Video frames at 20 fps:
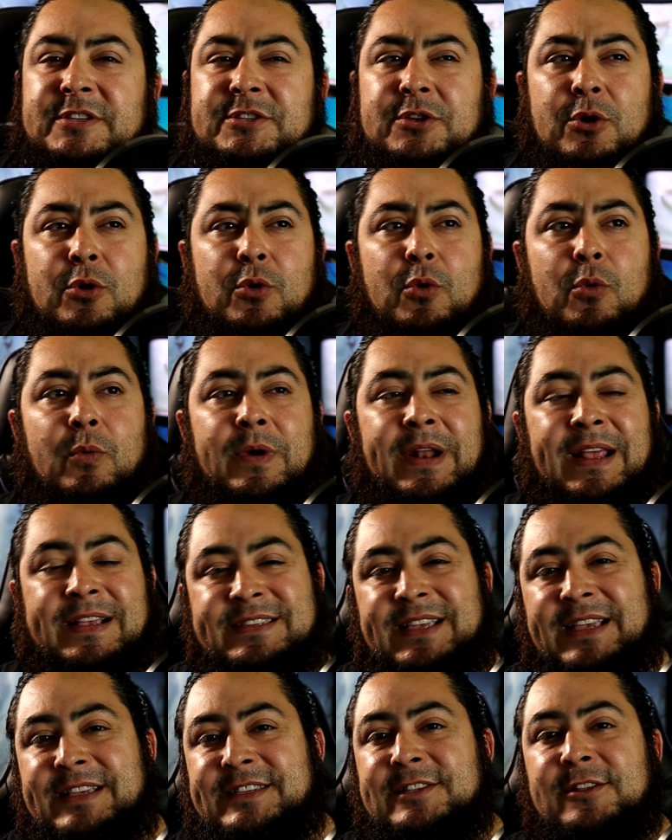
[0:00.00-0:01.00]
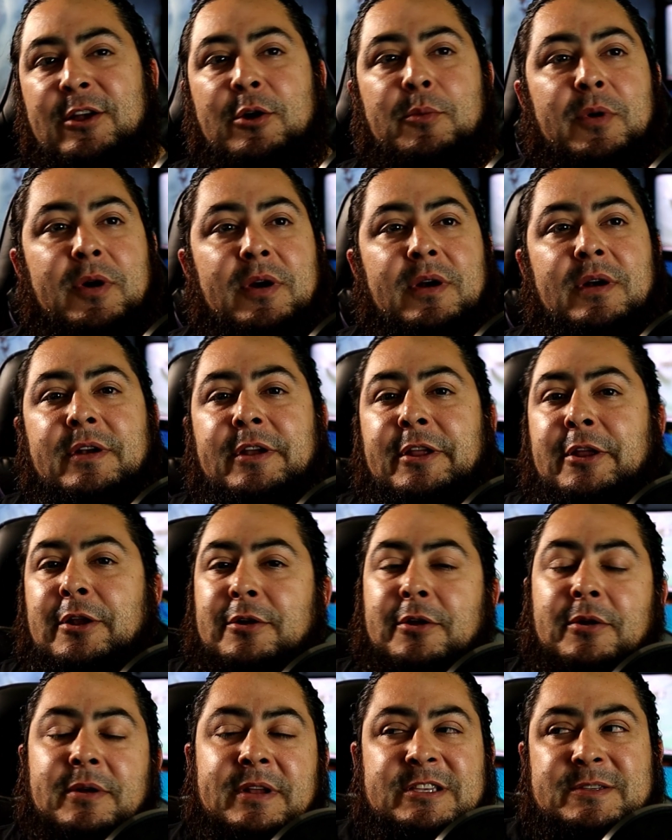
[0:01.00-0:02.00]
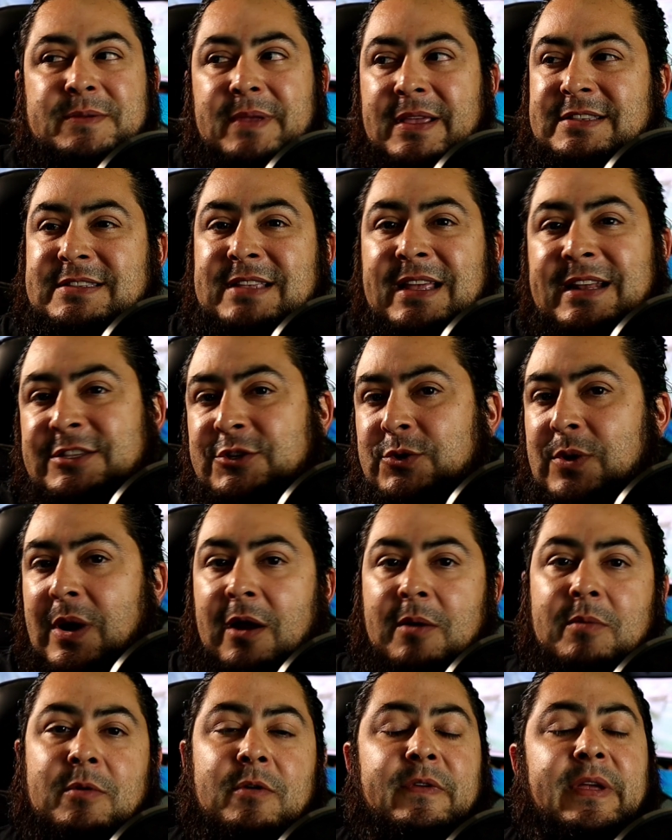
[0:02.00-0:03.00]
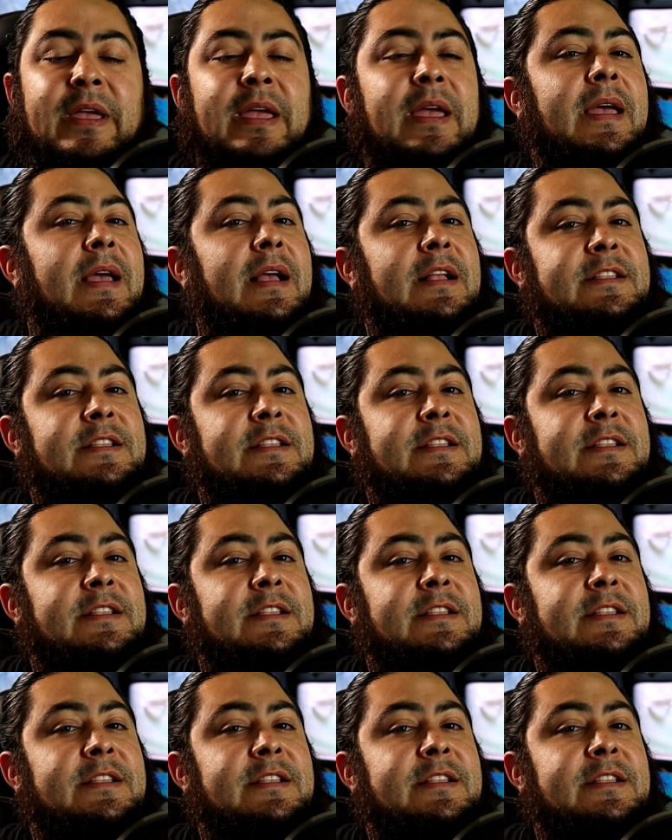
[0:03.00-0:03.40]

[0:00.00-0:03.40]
So when I say slow burn, it's not a 2-hour movie.